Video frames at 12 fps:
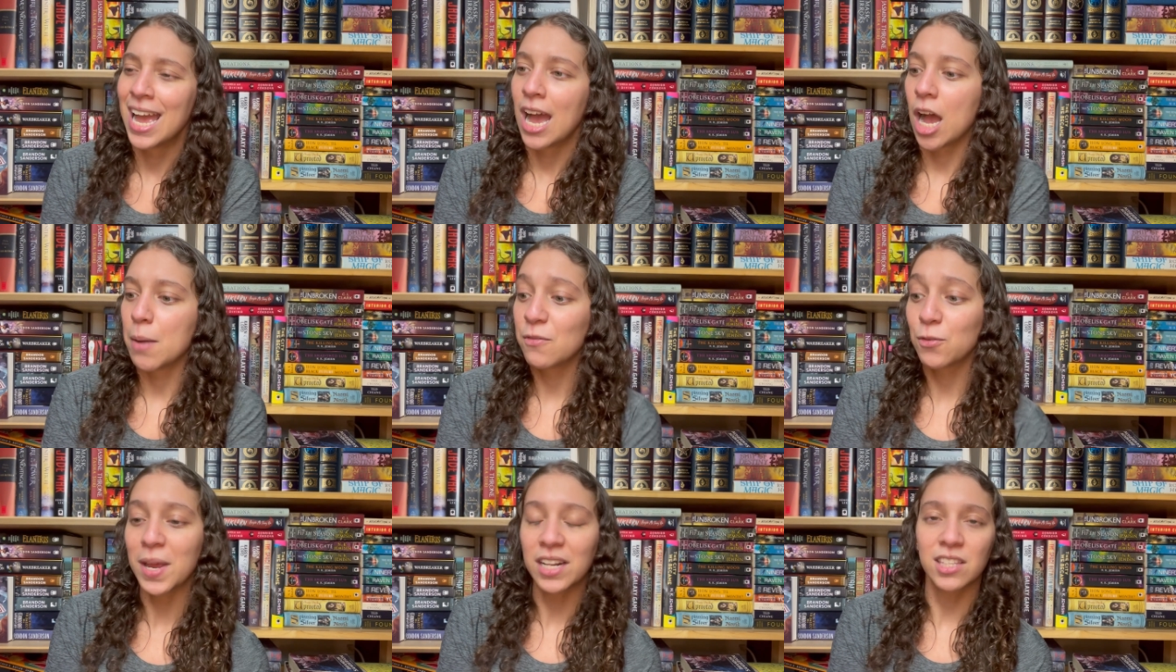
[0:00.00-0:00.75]
Um, if you
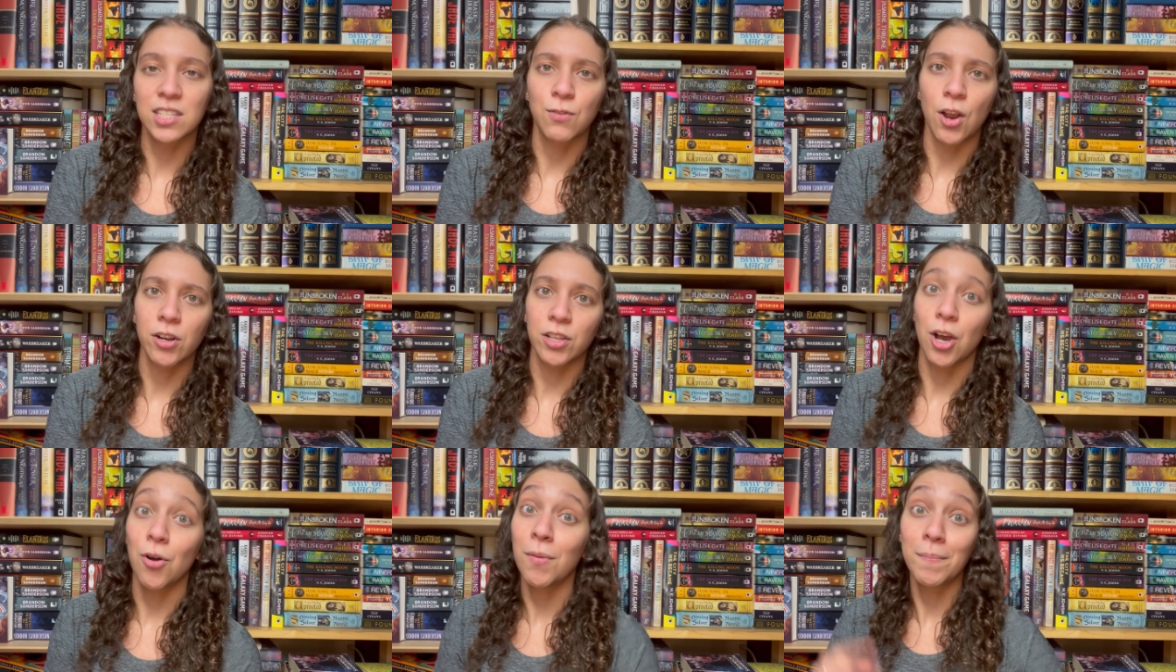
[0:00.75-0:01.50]
made it this far
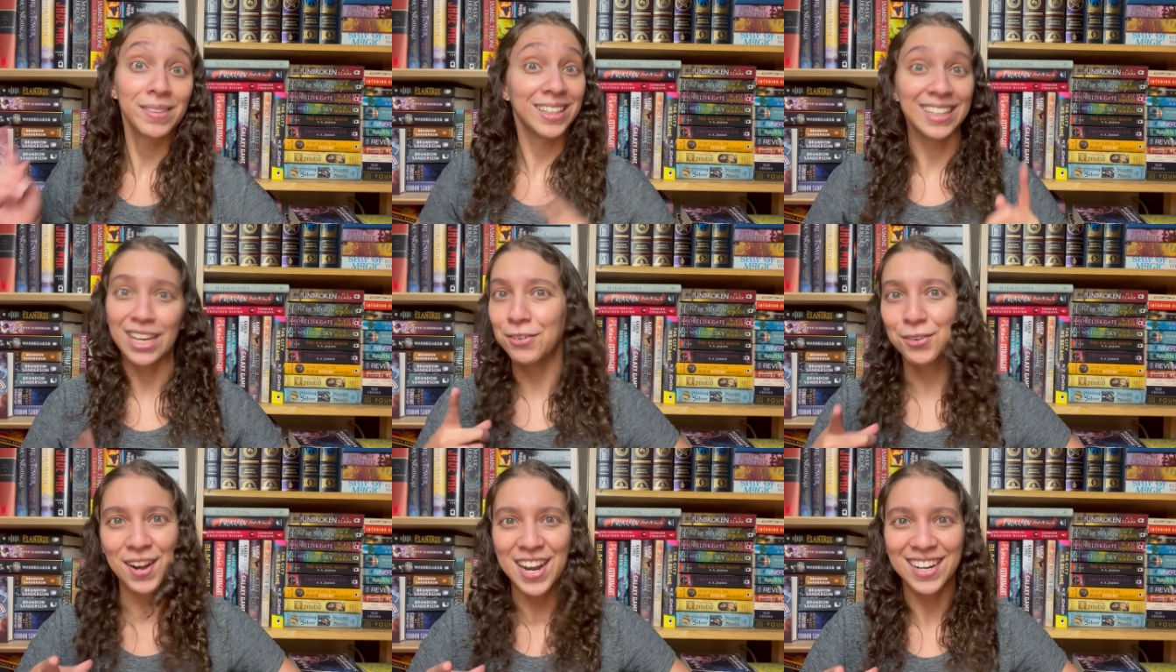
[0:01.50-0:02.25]
though, leave a
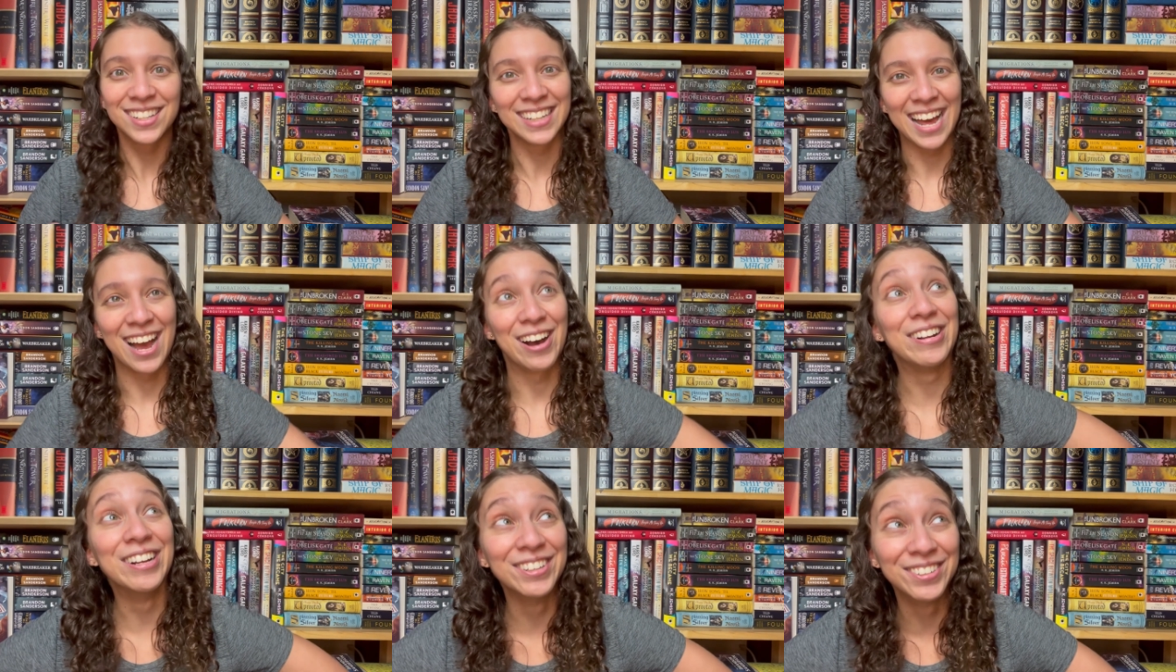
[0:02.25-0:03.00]
rain cloud
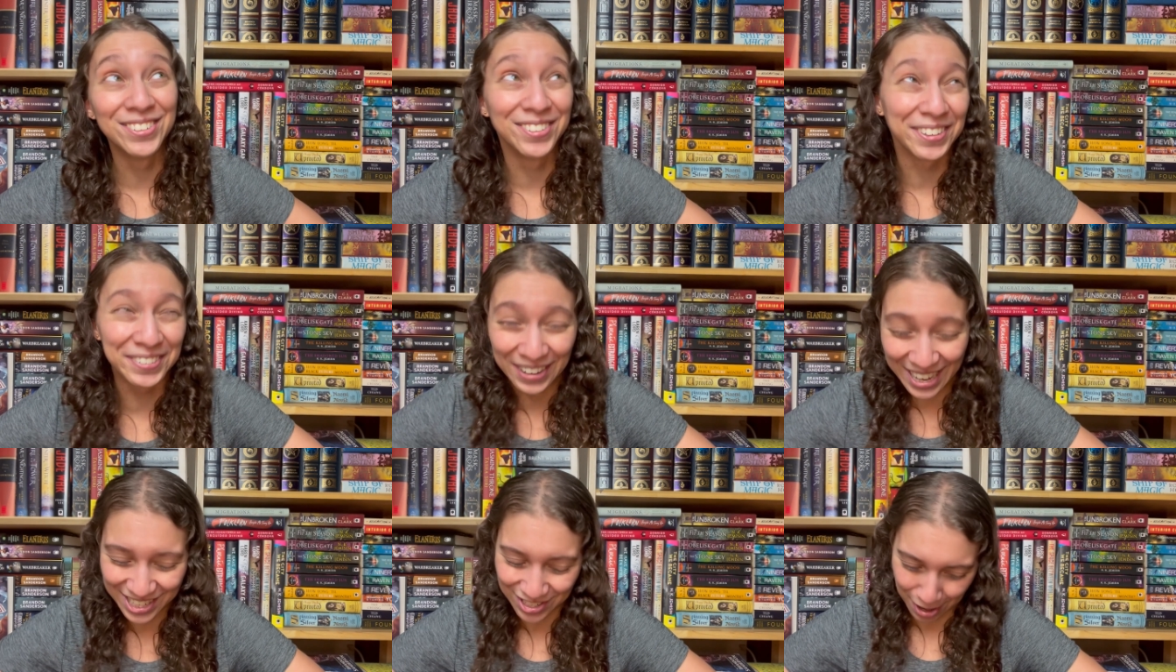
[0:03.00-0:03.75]
or
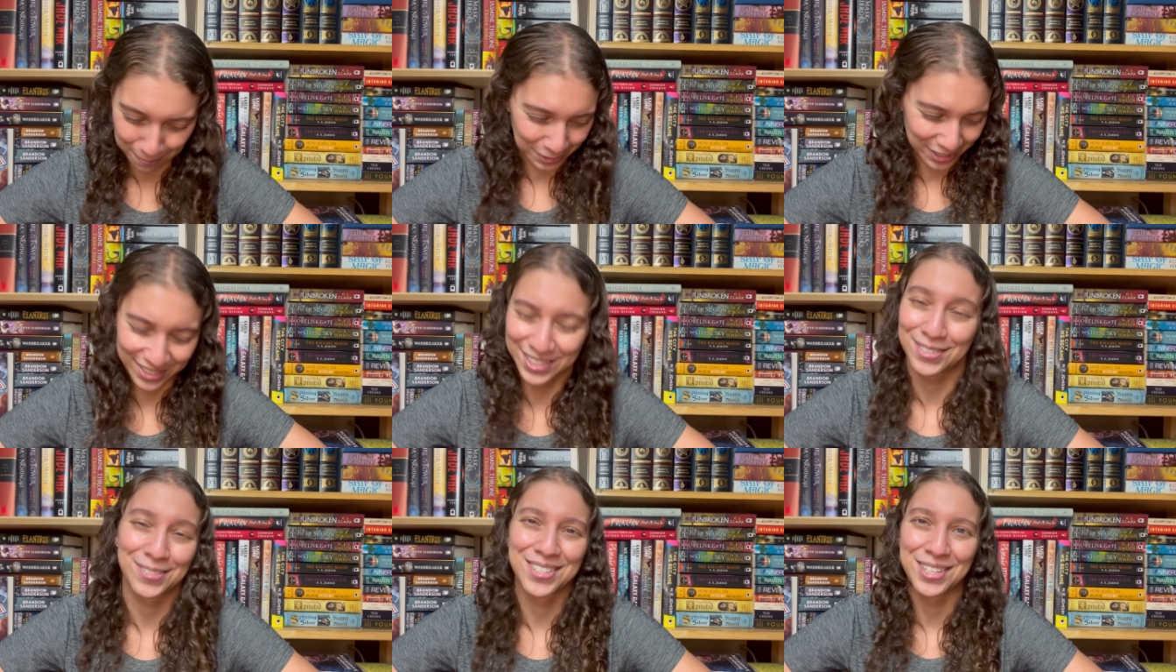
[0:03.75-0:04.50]
rain droplets
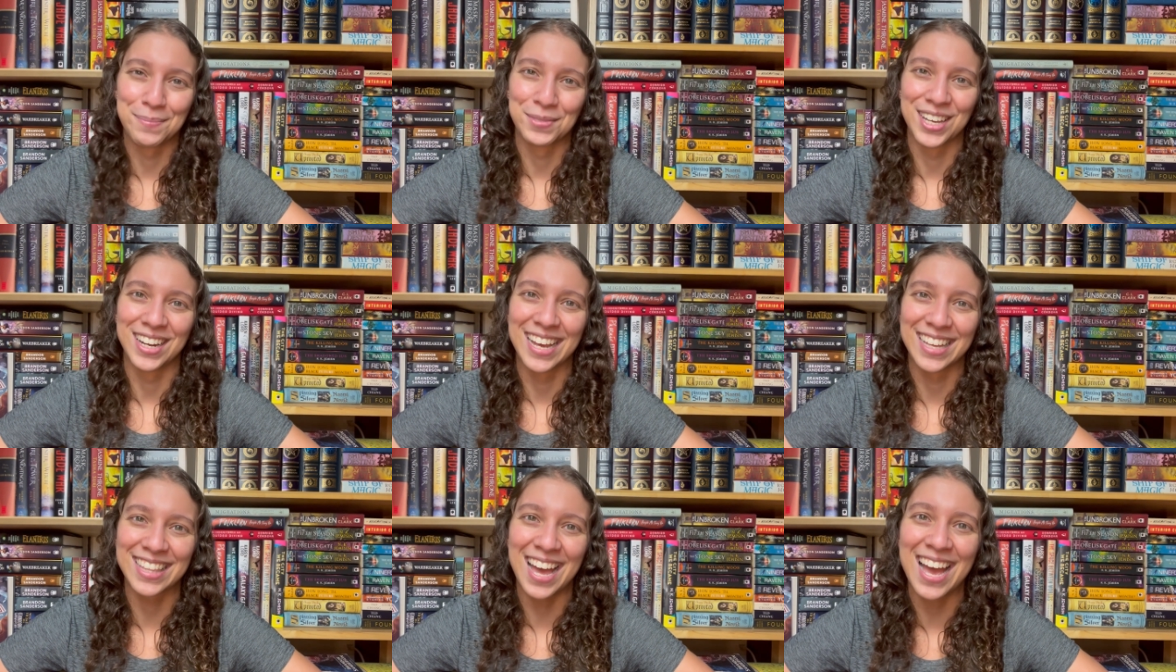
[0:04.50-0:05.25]
or something
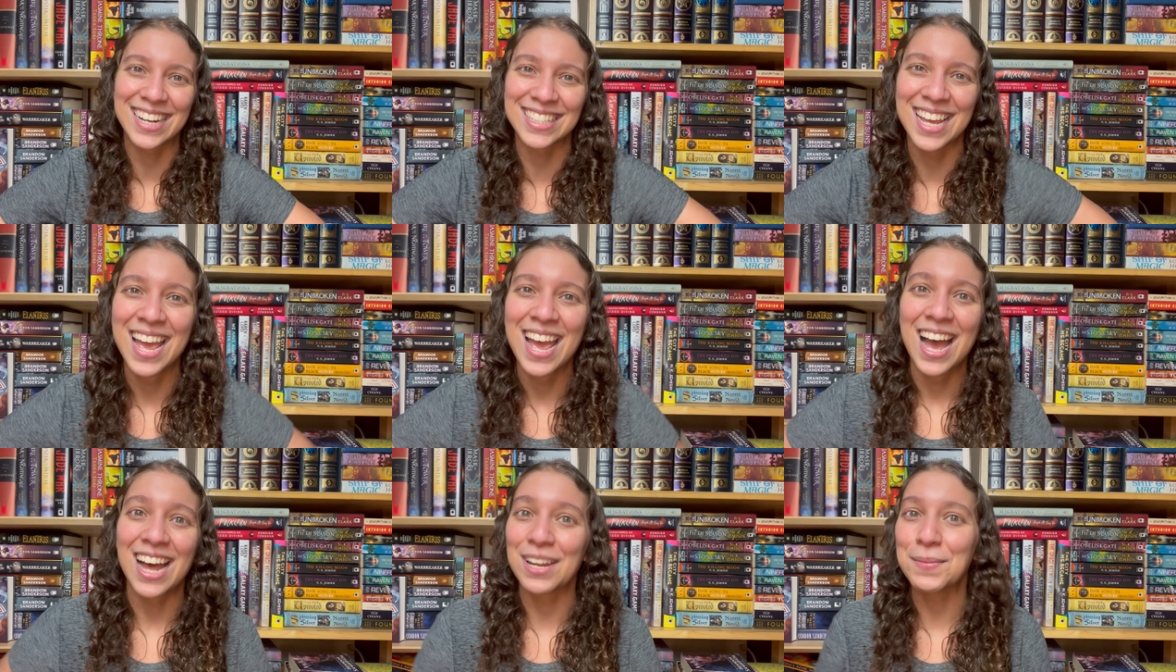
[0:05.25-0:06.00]
like that.
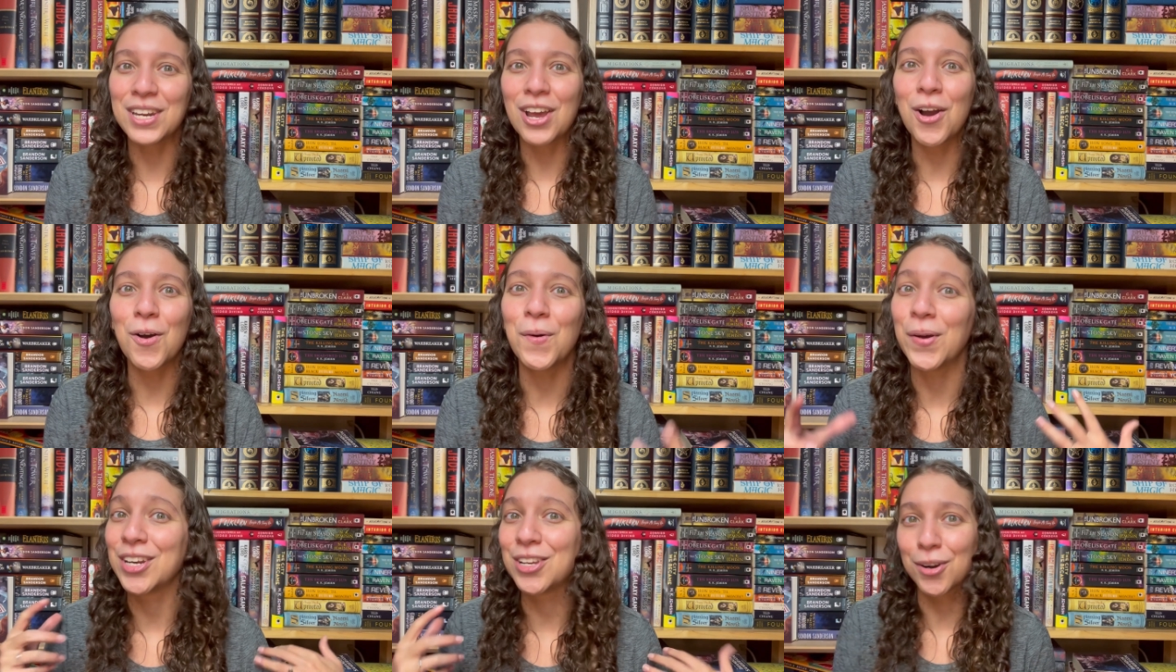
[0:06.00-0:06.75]
Let me know
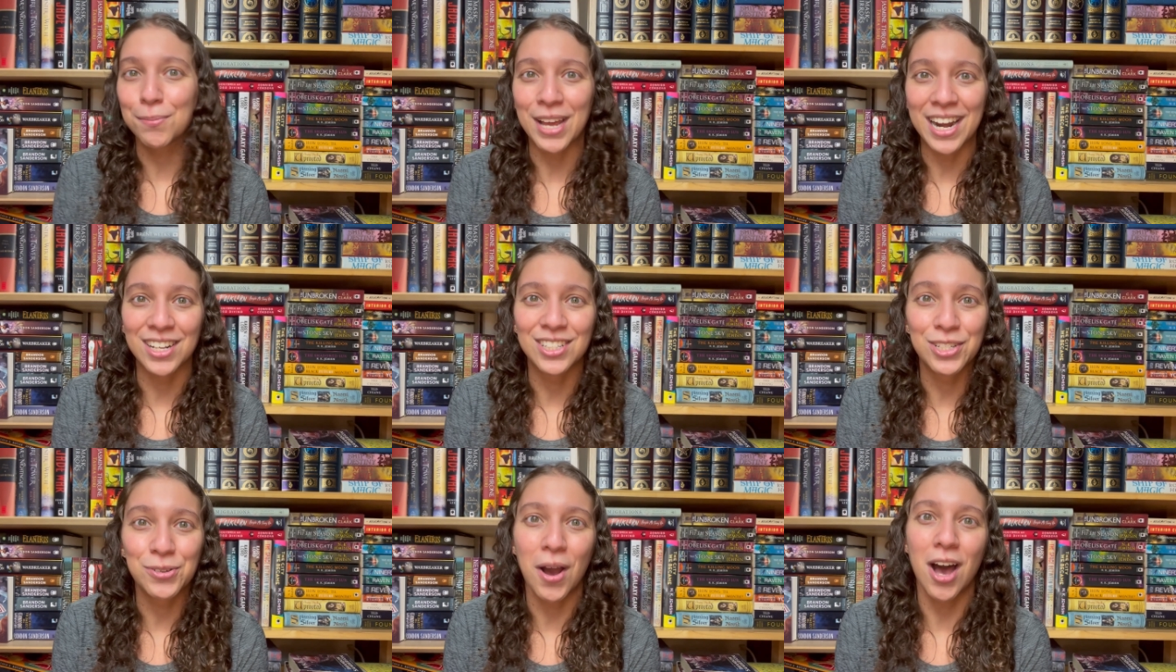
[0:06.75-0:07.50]
what you're planning to
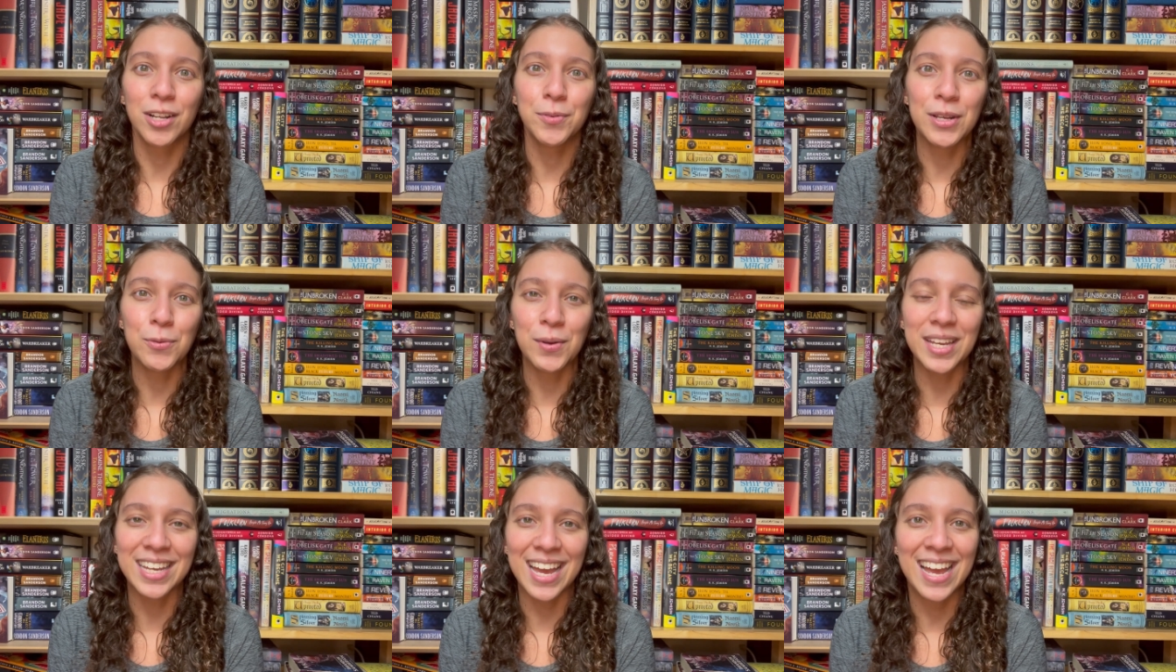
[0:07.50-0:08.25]
do Halloween
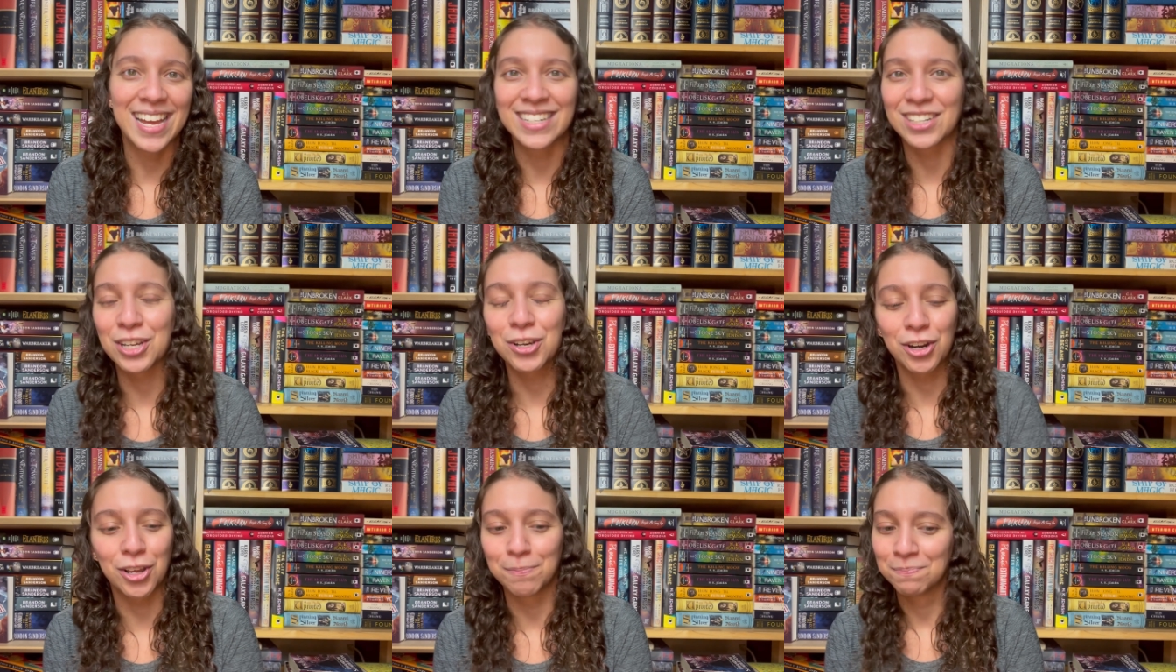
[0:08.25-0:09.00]
weekend. Are you gonna,